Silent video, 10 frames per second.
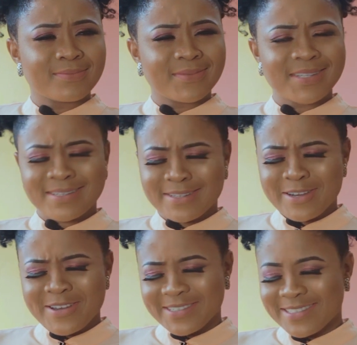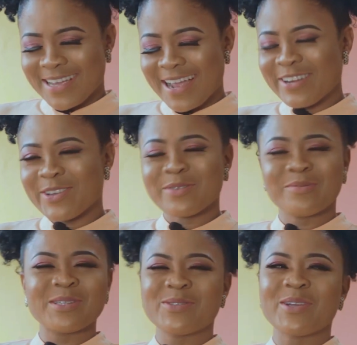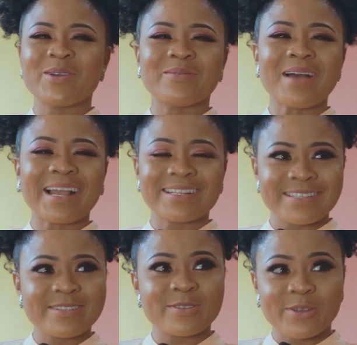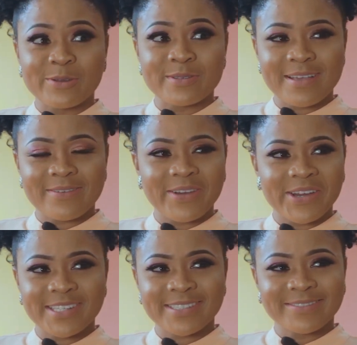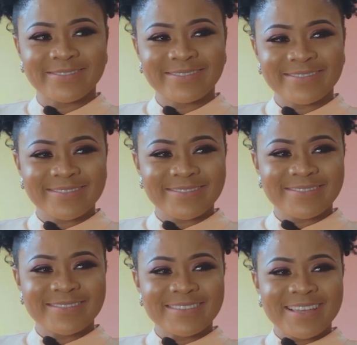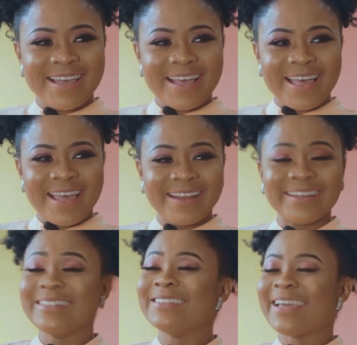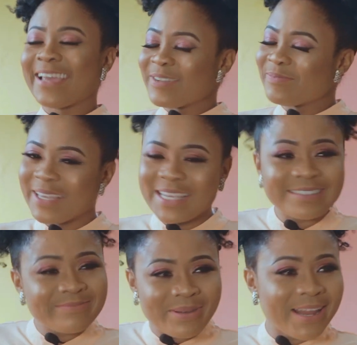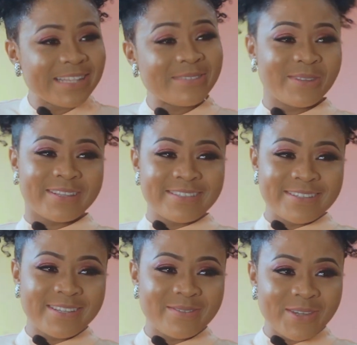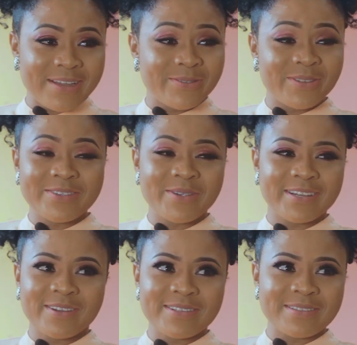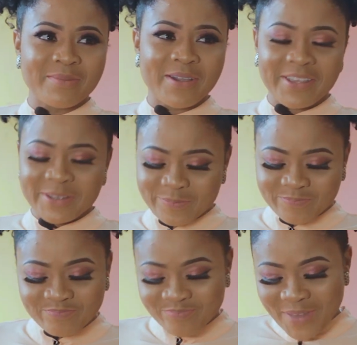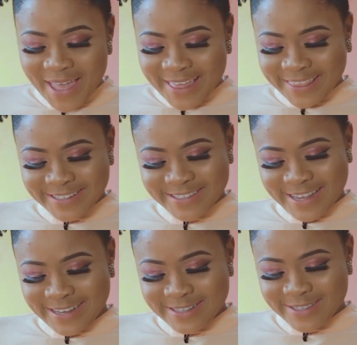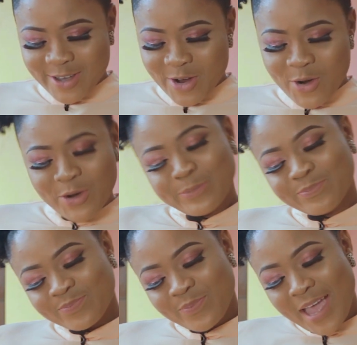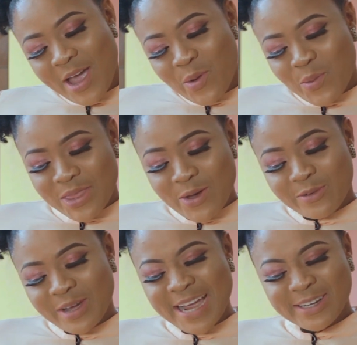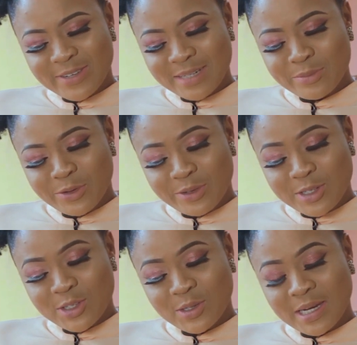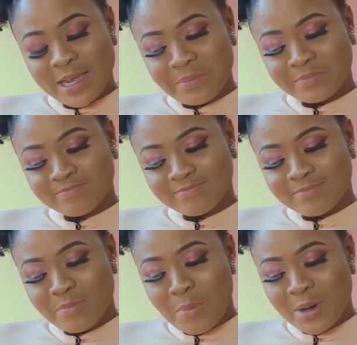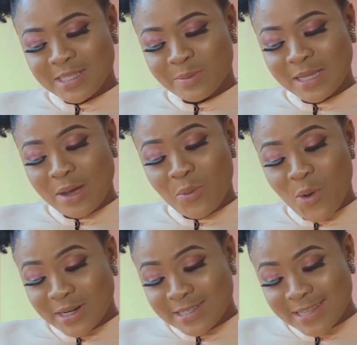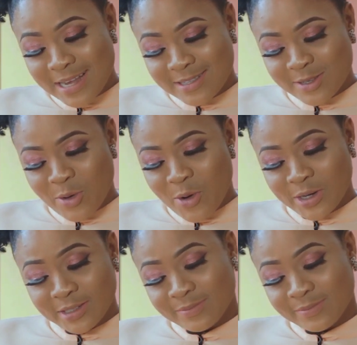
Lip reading: That's a lot. I know you've been to a lot of acting schools, I've heard. And in making plans for this interview, I've really read a lot about him. That's nice. So, with over 100 movies to your name, multiple awards, and so on,